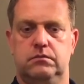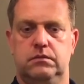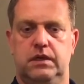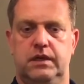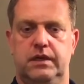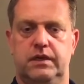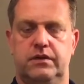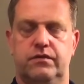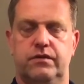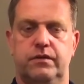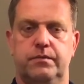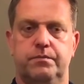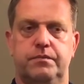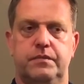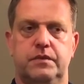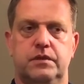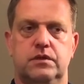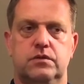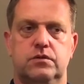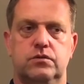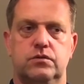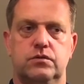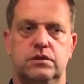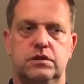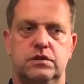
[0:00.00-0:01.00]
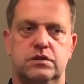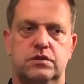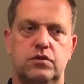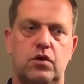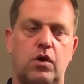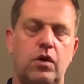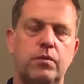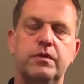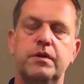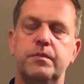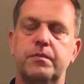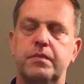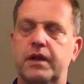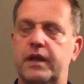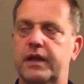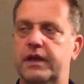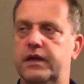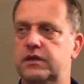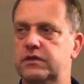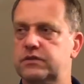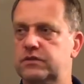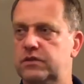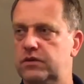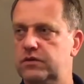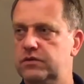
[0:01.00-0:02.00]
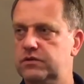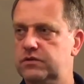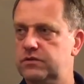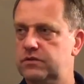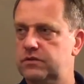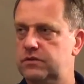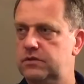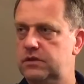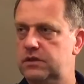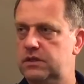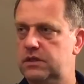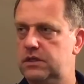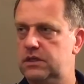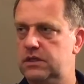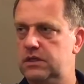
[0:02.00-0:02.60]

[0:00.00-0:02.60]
equipment to these hobby players also.